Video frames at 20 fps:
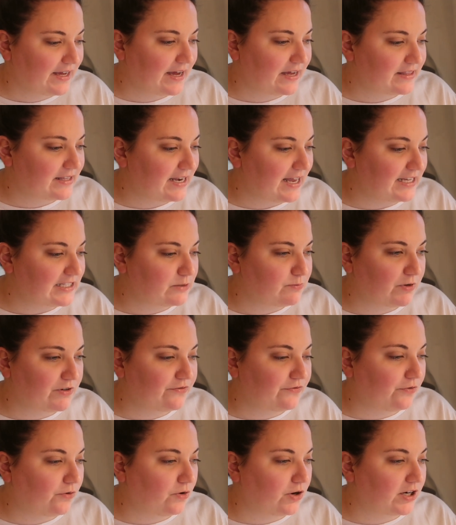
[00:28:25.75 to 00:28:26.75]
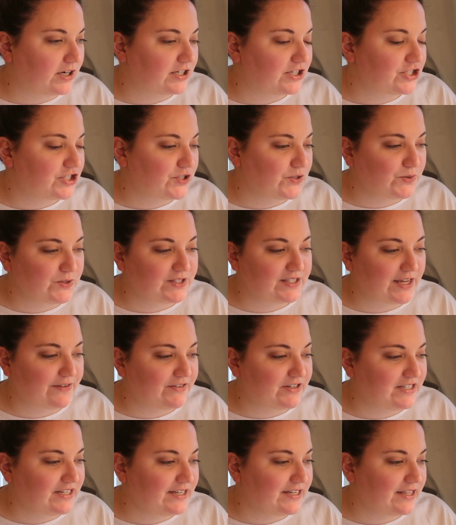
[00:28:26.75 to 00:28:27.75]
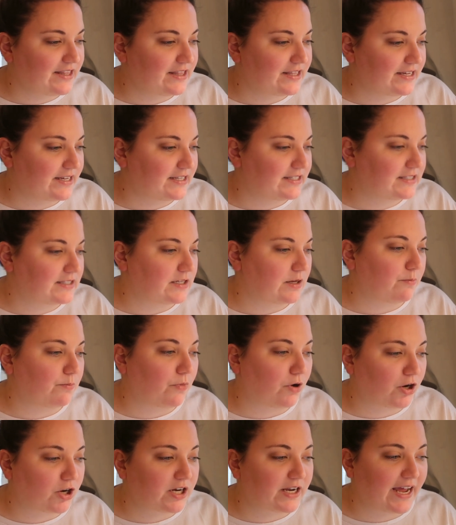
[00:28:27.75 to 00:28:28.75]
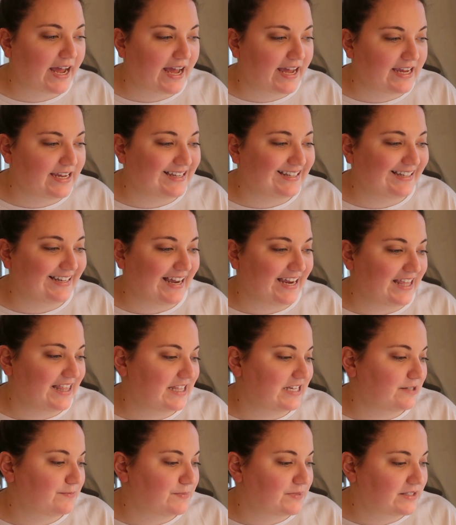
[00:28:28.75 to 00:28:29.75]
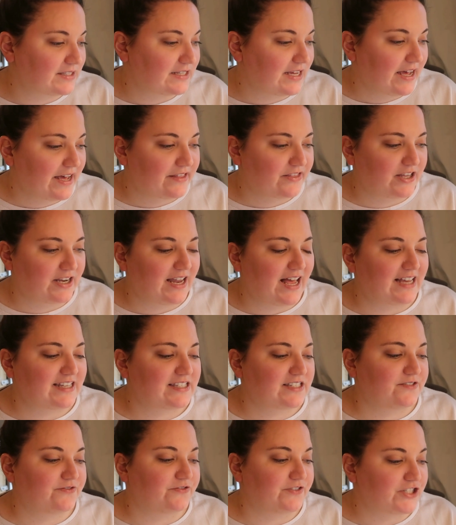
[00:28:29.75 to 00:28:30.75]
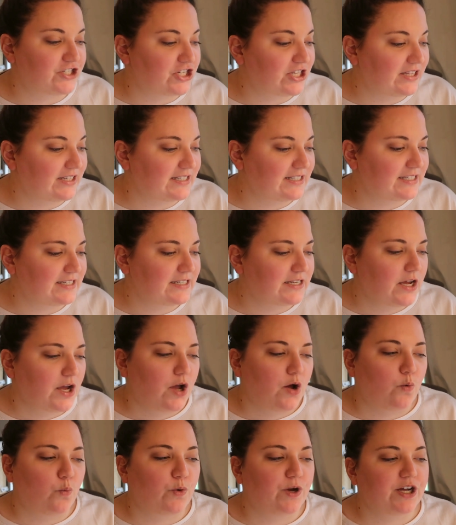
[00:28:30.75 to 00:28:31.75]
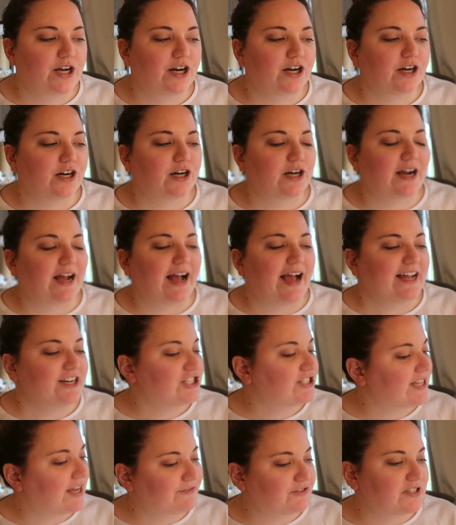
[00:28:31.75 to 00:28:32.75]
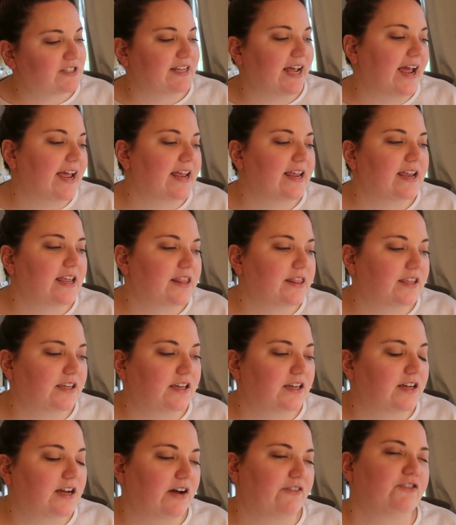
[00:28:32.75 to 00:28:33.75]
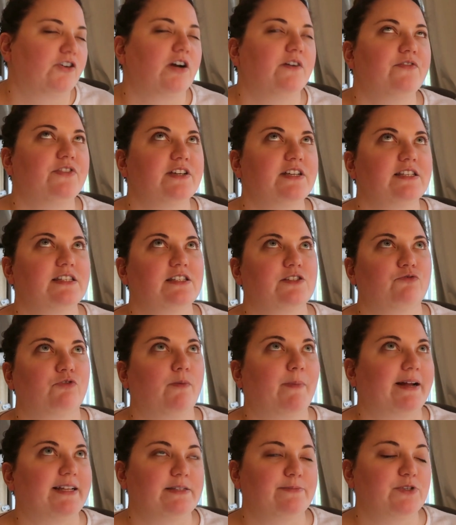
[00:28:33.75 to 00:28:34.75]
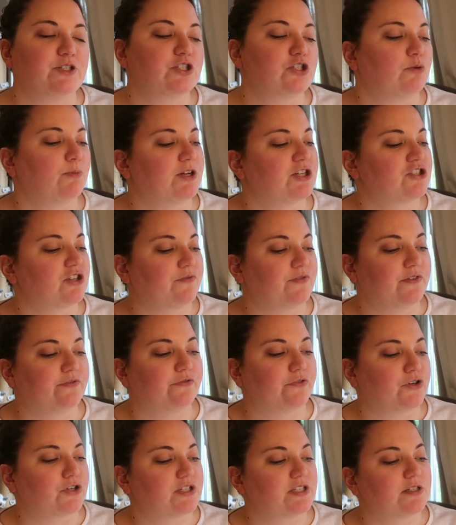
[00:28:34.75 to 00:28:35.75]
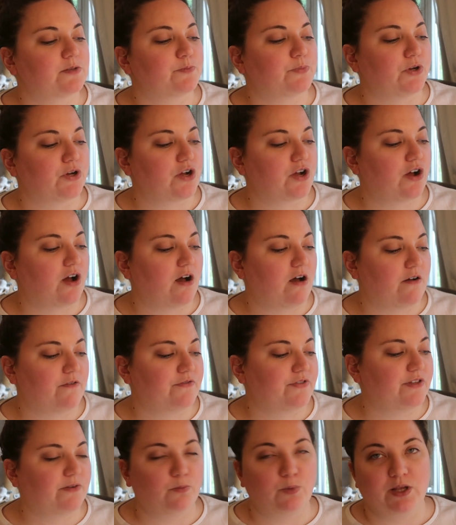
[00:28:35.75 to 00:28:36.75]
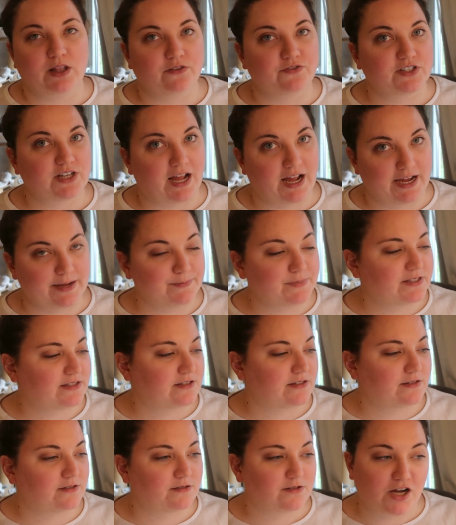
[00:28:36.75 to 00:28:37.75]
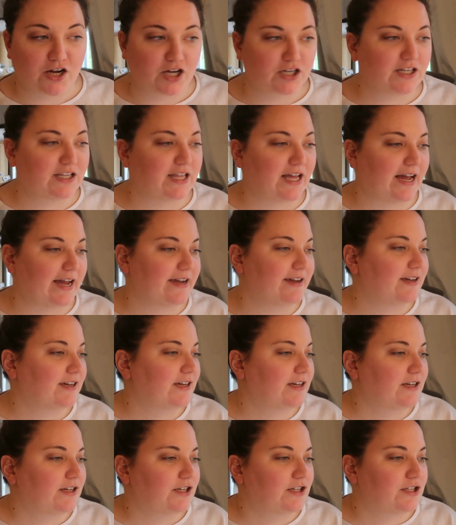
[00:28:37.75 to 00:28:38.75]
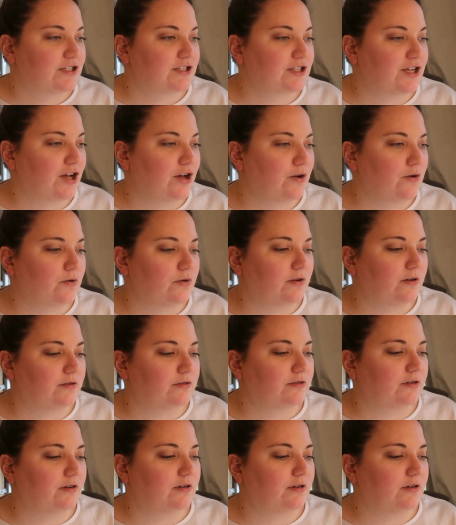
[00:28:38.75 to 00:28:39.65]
And the last one for June 17th is Mark A. Latham's The Last Vigilant, where I just have to say the cover of this reminds me so much of the first book of The Wheel of Times, not gonna lie. So